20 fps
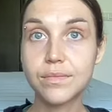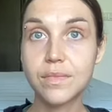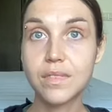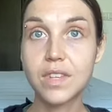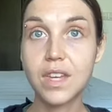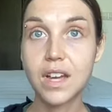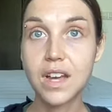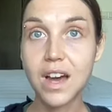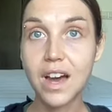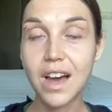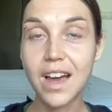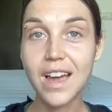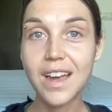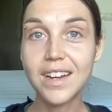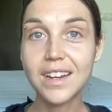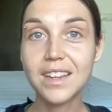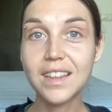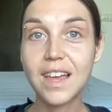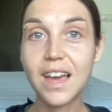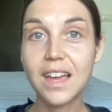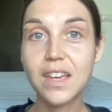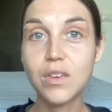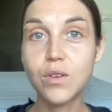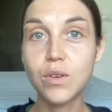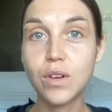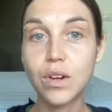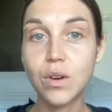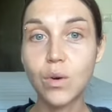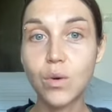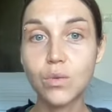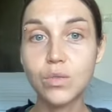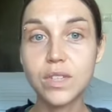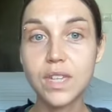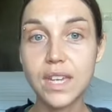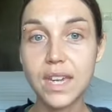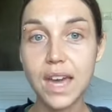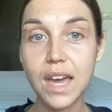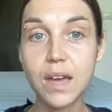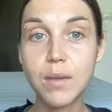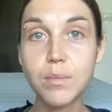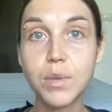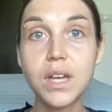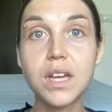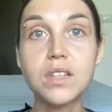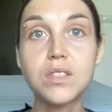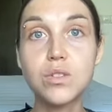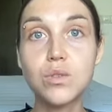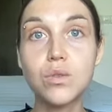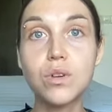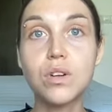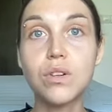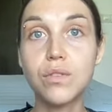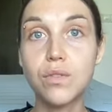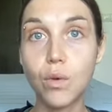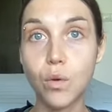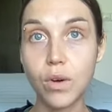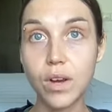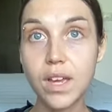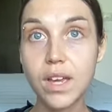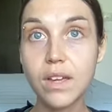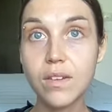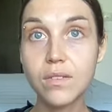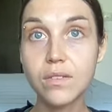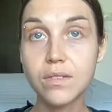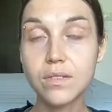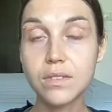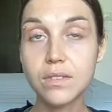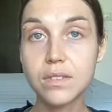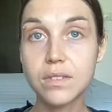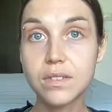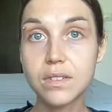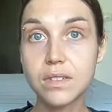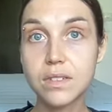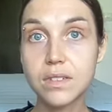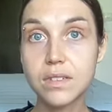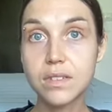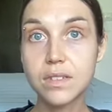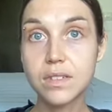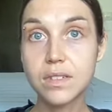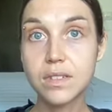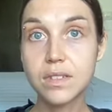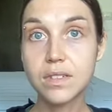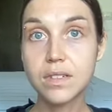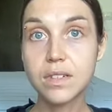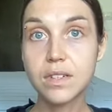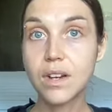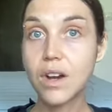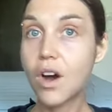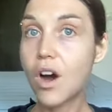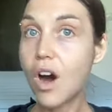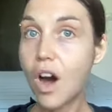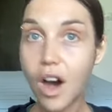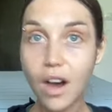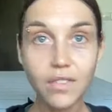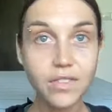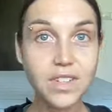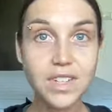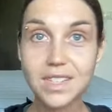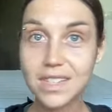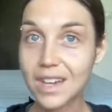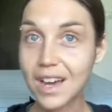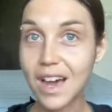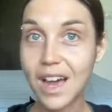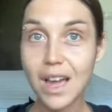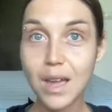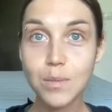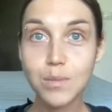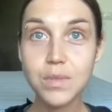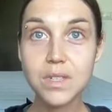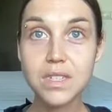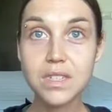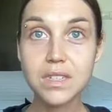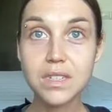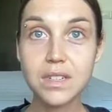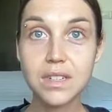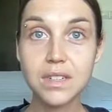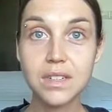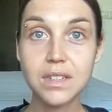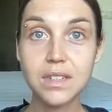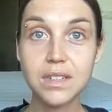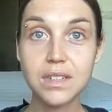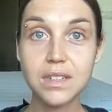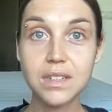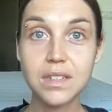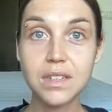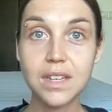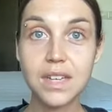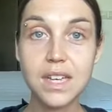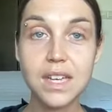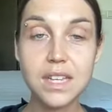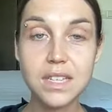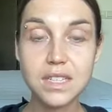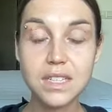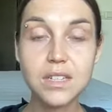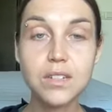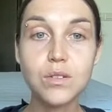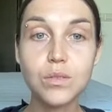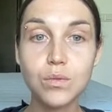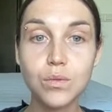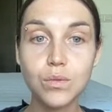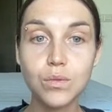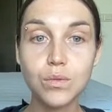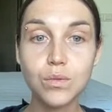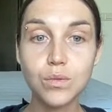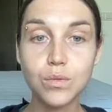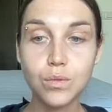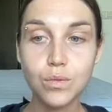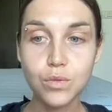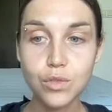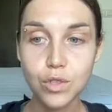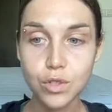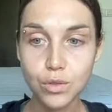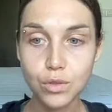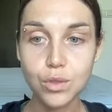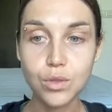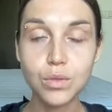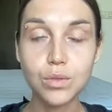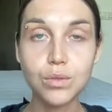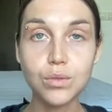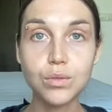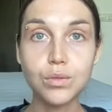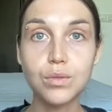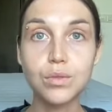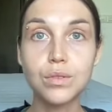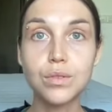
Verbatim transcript: the kind that you can only get because you can afford it, oftentimes isn't true